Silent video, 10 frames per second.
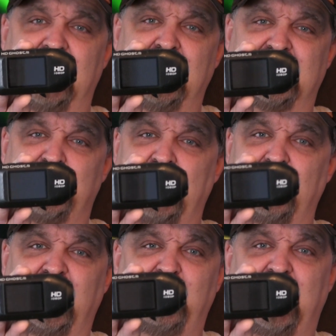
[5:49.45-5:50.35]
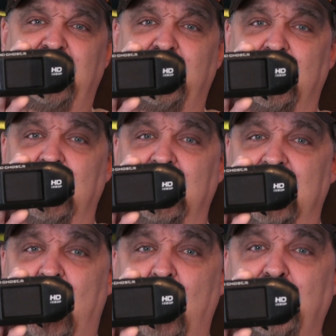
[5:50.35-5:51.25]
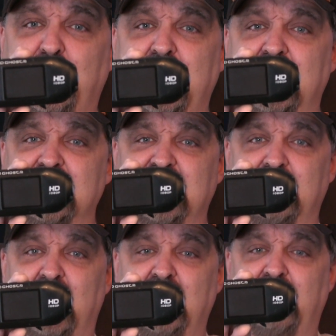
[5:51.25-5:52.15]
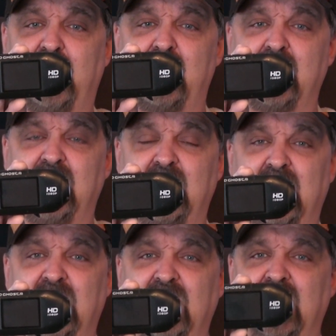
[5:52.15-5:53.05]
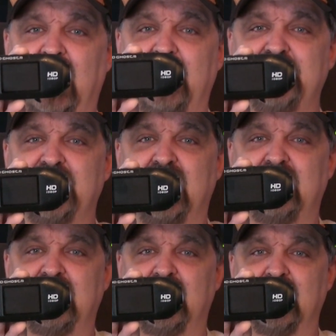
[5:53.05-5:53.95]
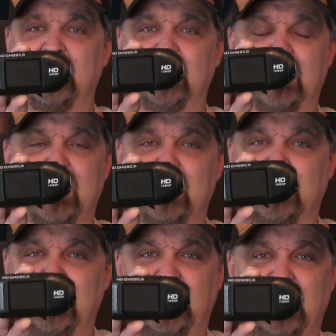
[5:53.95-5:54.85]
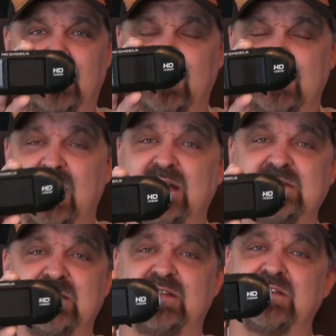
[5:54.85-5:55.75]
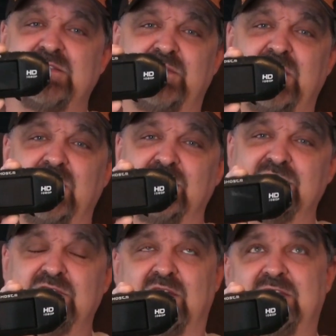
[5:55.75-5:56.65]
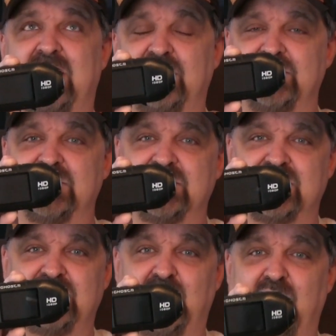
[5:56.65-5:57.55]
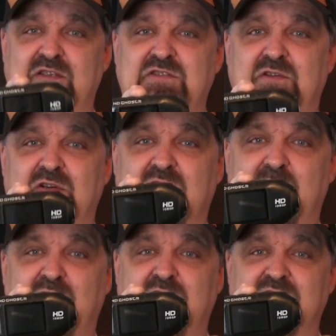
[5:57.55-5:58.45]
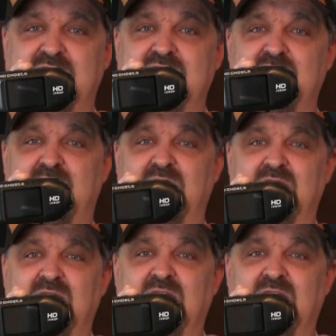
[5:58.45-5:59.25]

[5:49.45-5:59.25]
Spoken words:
It's been with me for all 3 years of motovlogging. I've shot tons and tons of videos, not thousands, you know, HDR. Come on, you're exaggerating.